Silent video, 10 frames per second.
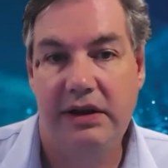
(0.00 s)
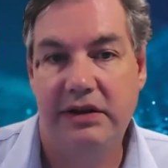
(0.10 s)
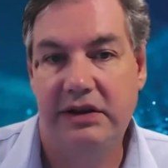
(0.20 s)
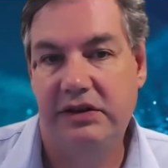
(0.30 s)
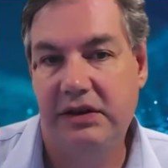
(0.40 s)

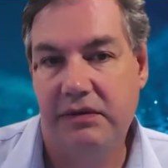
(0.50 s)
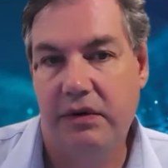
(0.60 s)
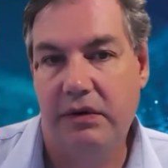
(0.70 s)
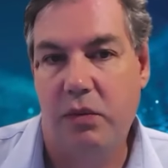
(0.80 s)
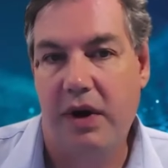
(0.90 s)
in such a
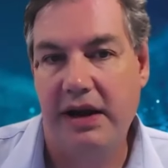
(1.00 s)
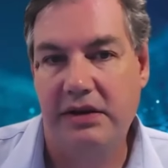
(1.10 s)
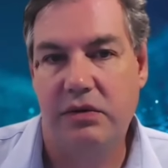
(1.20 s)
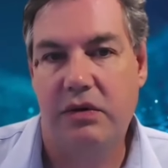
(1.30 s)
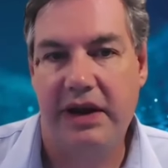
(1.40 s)
different way
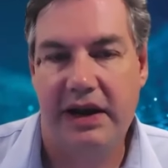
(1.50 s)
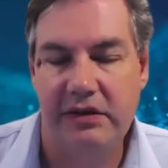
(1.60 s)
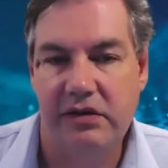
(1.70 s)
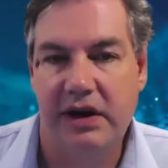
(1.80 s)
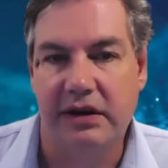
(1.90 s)
to all the
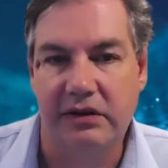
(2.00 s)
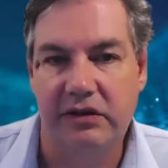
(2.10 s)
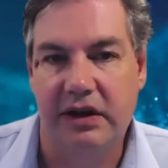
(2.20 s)
other drugs.